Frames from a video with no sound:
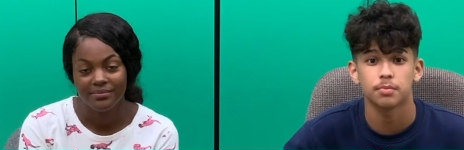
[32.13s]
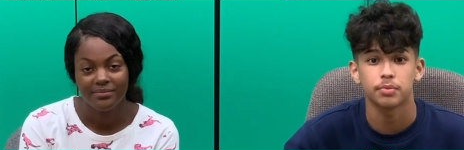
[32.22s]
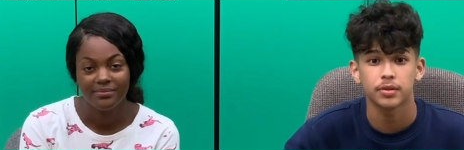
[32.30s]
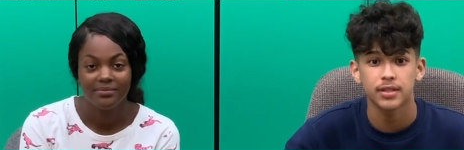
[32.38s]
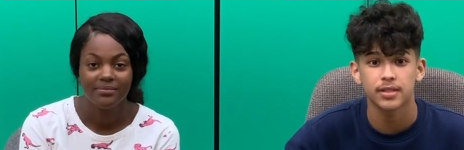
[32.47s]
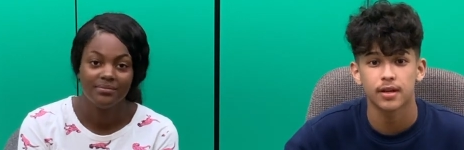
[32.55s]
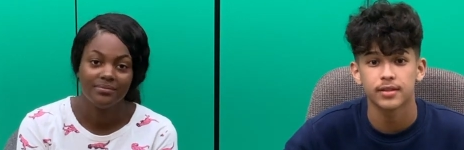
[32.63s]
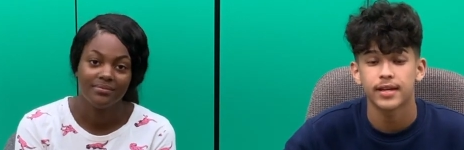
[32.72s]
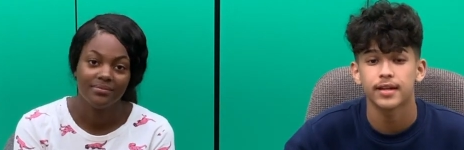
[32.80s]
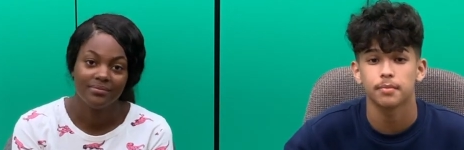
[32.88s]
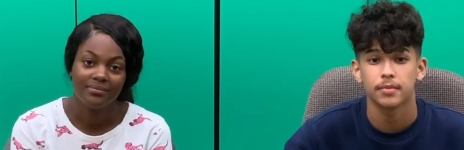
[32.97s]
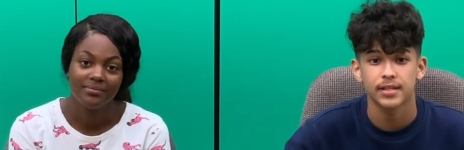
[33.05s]
Speaker 1: please
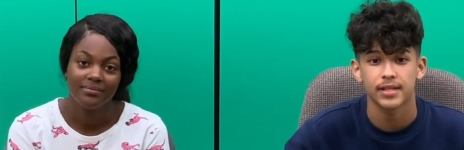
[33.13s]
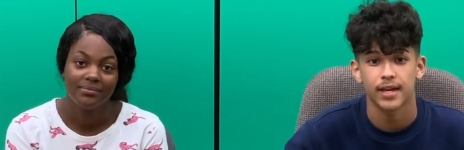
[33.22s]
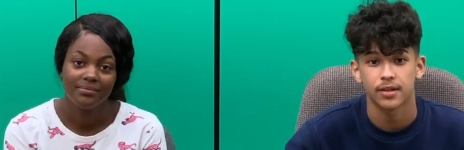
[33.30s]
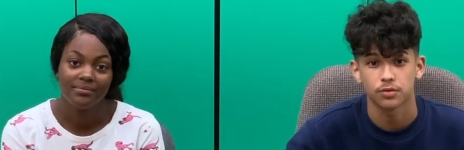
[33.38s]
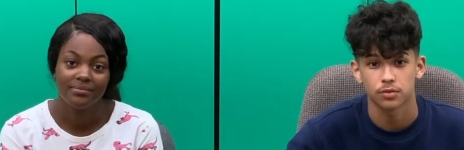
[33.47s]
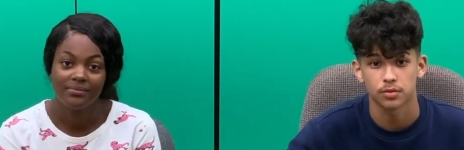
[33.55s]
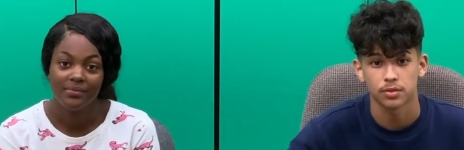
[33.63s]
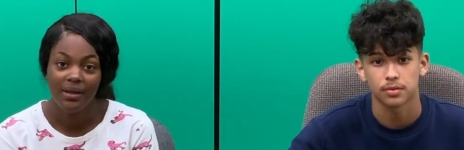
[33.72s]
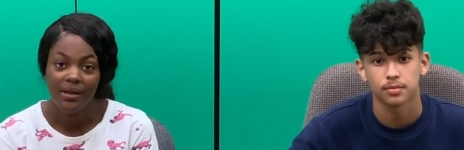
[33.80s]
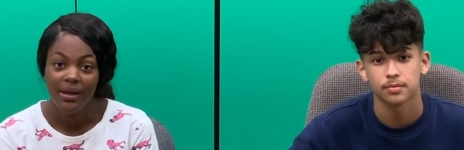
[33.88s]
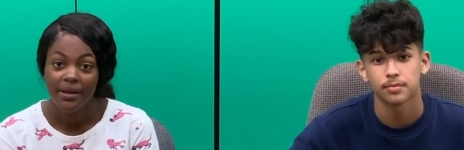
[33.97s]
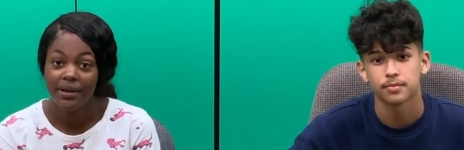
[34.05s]
contact Ms. Andrews.
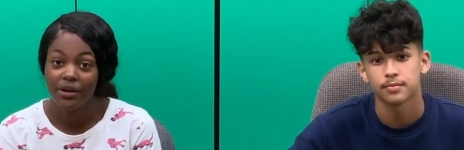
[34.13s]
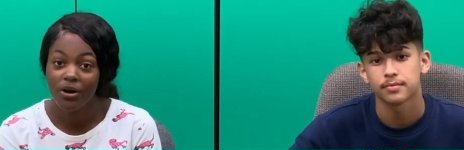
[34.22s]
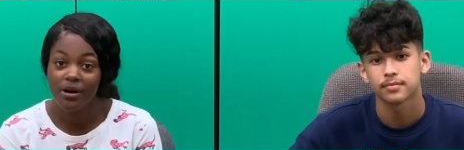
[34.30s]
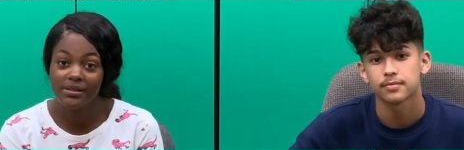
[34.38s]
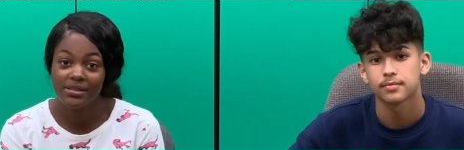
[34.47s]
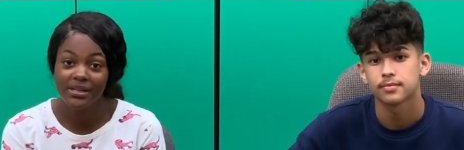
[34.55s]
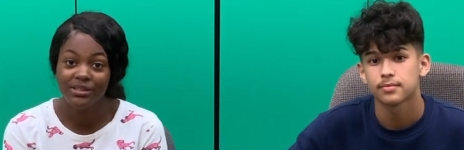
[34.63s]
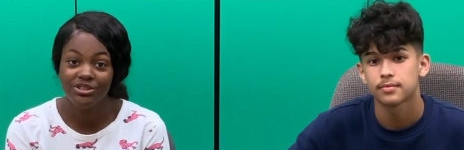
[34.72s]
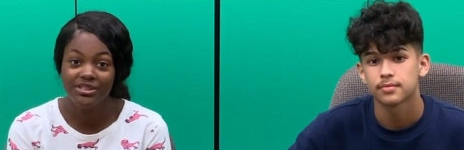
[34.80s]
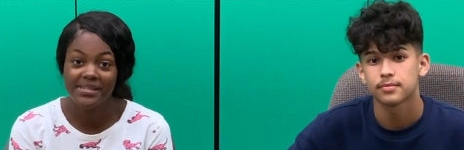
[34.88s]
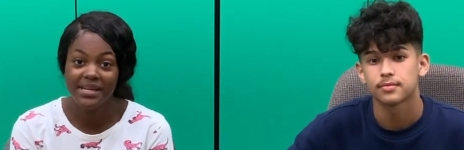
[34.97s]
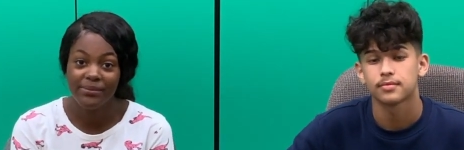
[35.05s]
Speaker 2: The cross
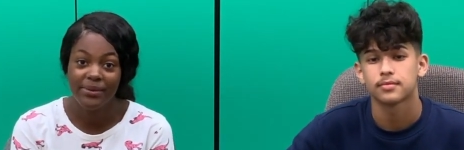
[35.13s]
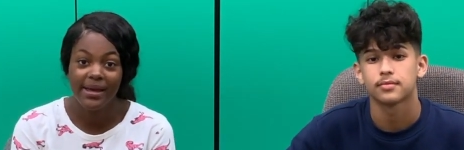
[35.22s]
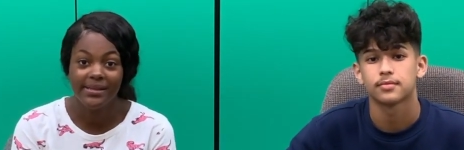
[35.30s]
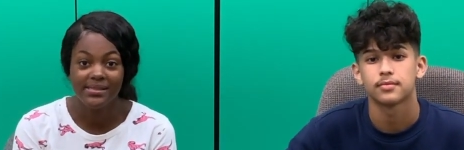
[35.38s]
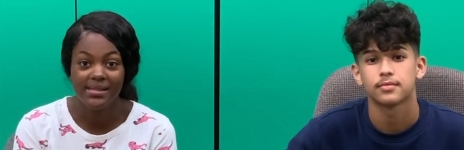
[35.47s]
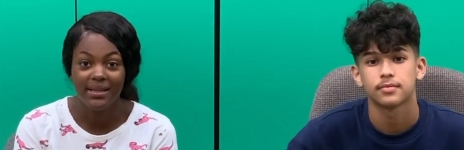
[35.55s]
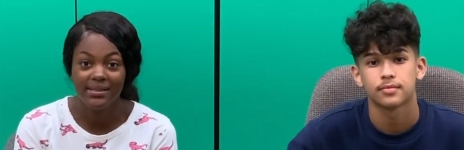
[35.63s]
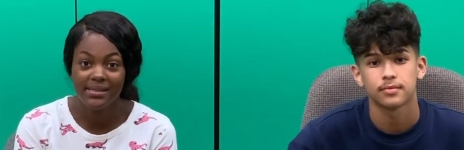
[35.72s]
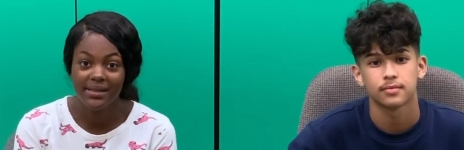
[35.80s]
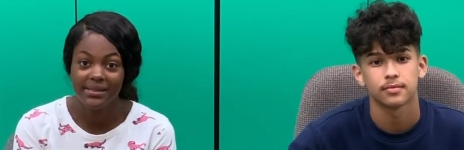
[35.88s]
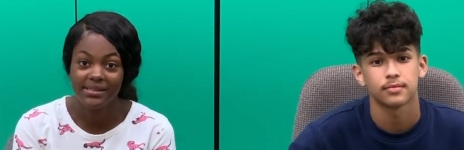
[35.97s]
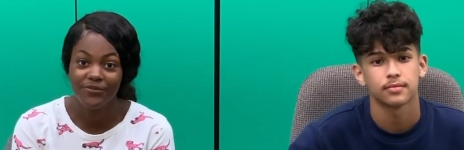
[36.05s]
country team is selling
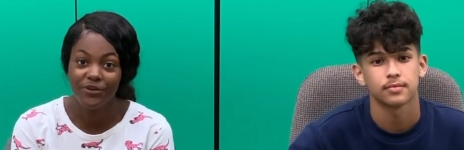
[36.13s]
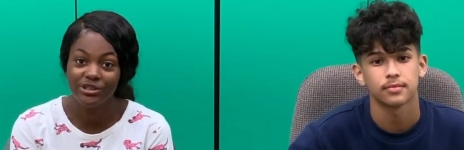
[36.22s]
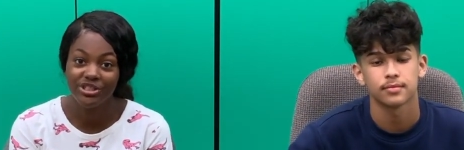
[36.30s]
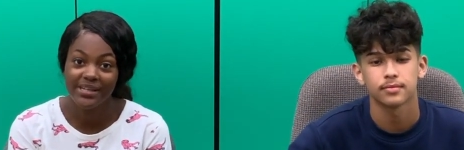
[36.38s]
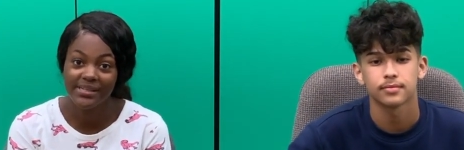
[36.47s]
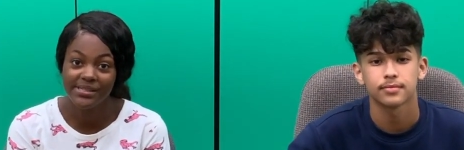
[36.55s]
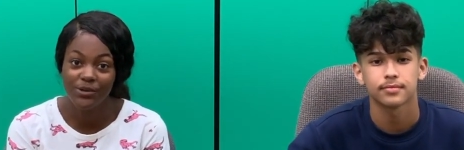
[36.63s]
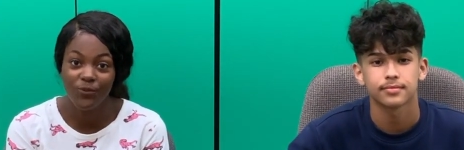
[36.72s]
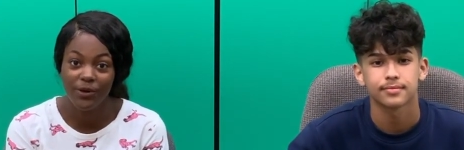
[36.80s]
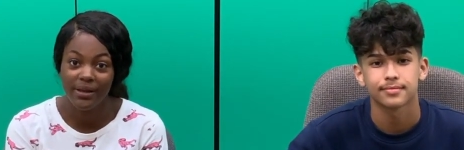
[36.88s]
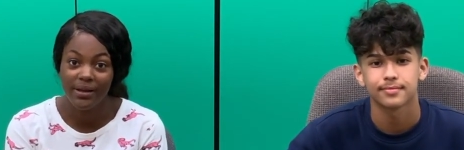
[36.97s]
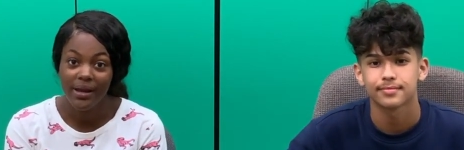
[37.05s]
tickets for a chance to
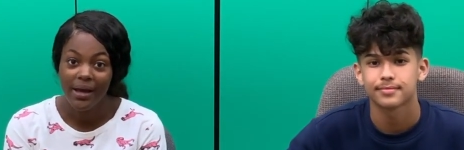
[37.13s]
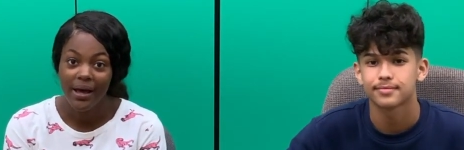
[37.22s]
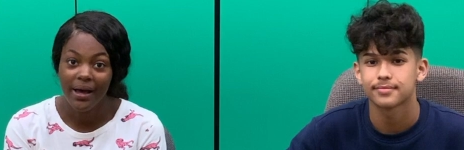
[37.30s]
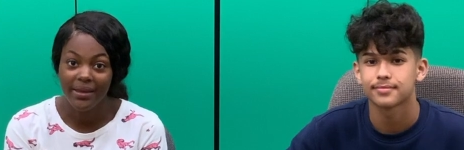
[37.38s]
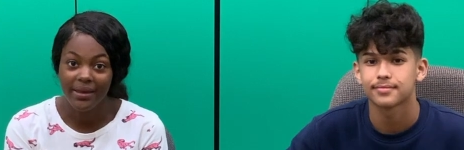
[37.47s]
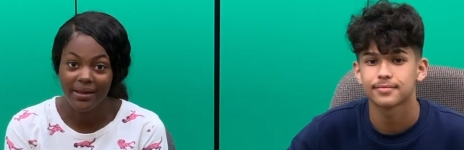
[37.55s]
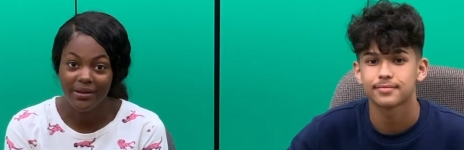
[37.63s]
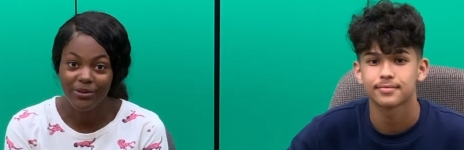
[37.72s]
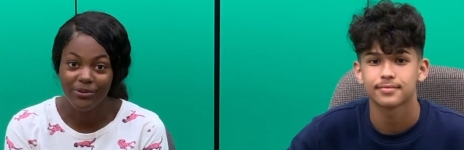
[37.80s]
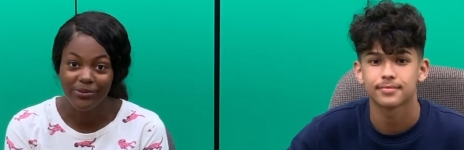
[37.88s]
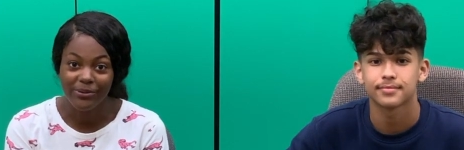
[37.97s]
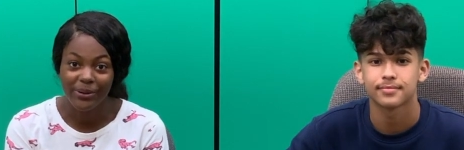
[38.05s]
win a
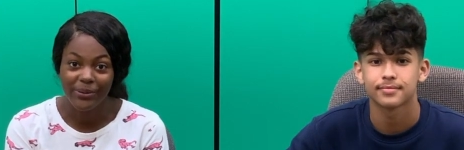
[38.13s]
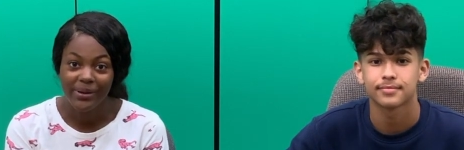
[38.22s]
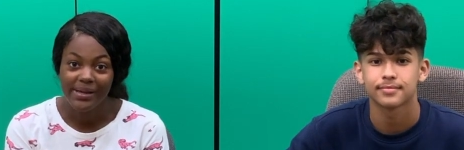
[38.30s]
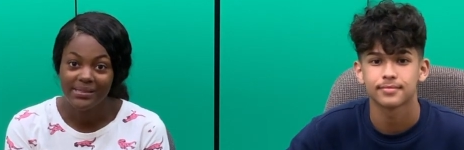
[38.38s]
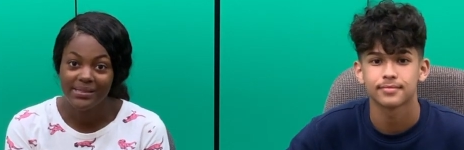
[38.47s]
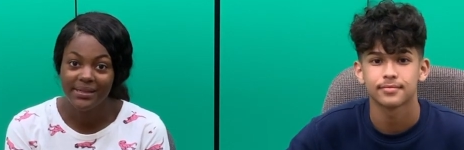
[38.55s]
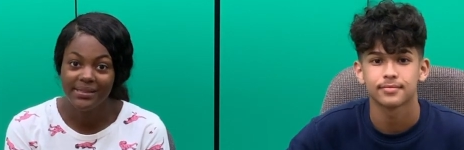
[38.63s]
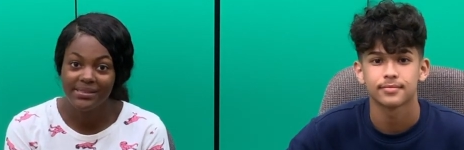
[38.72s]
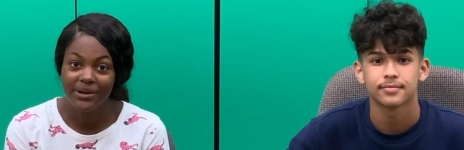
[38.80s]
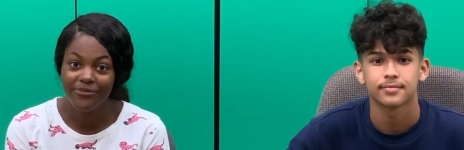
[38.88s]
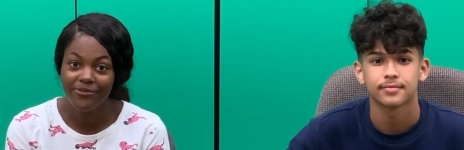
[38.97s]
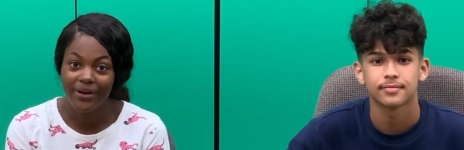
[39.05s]
Yeti cooler. Tickets
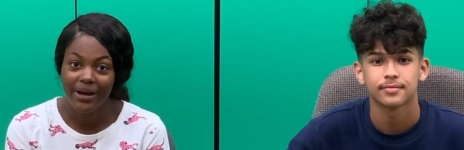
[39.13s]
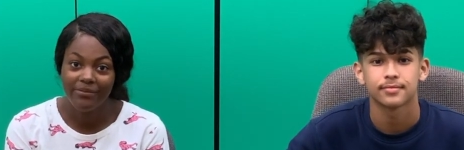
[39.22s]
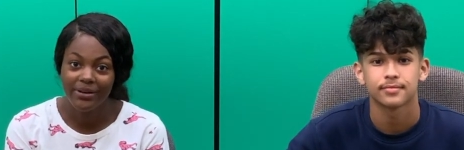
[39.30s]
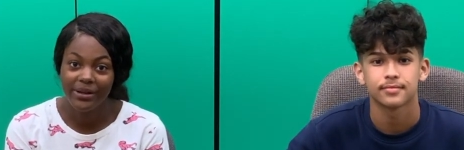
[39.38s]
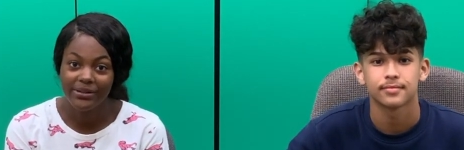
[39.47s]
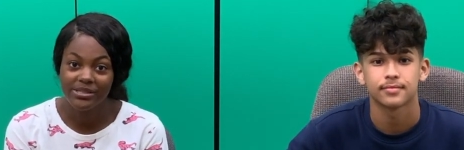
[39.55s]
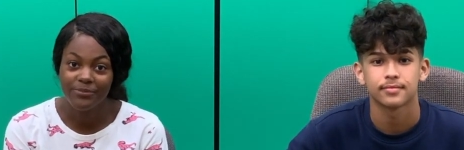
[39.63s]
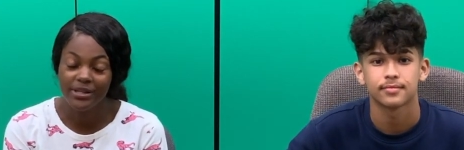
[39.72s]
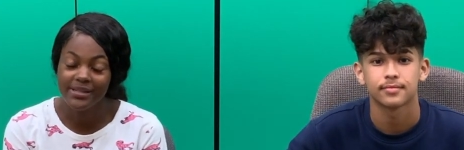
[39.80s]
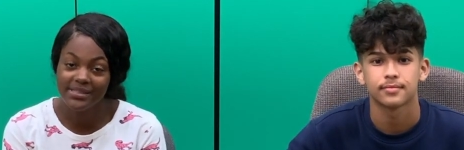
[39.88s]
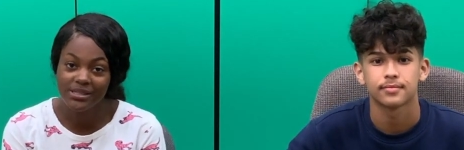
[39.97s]
are $5. Please